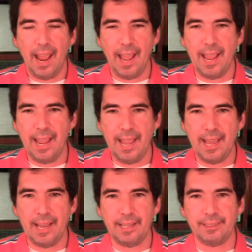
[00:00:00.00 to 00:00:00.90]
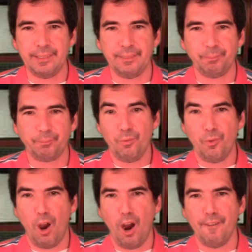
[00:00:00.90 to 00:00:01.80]
And
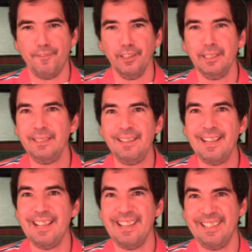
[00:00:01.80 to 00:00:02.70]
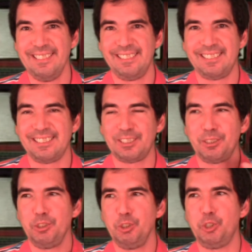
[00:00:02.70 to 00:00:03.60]
our villain
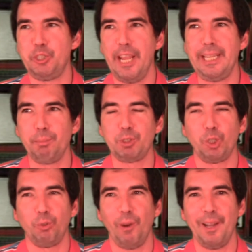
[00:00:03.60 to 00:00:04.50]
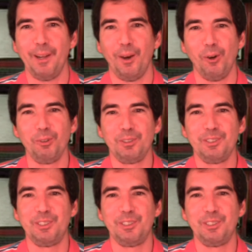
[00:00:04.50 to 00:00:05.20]
is Jacob Toretto,